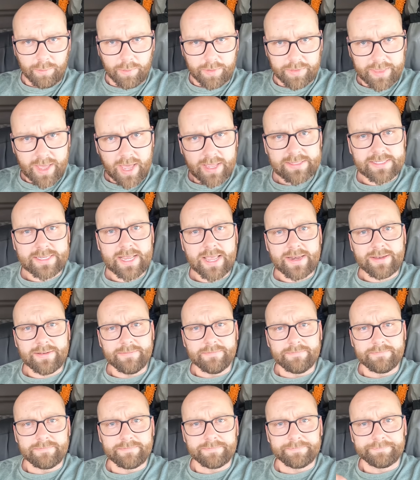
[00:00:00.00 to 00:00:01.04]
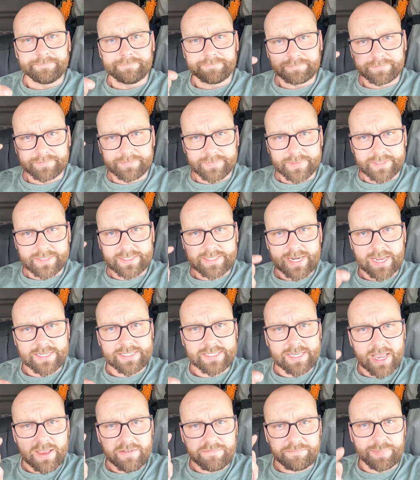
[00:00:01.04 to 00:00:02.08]
With that said, stay
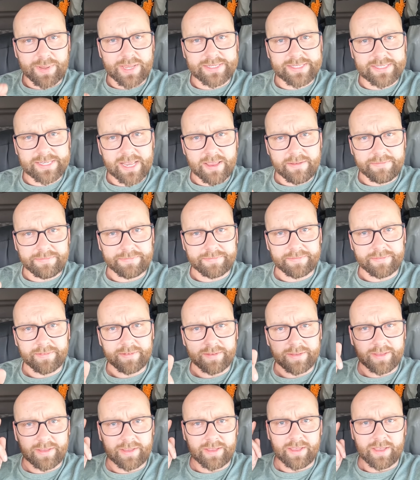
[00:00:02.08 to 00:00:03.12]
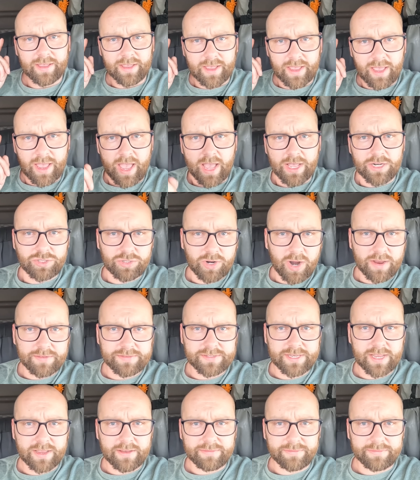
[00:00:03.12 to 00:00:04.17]
safe, be safe, and
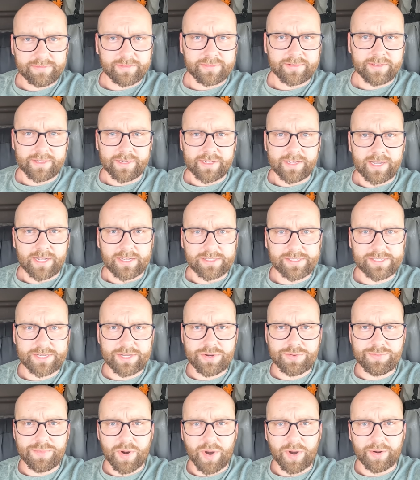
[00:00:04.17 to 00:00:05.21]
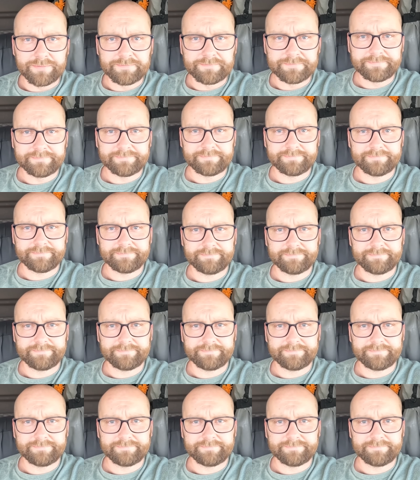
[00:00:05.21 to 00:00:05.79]
drive safe. I'll see you tomorrow.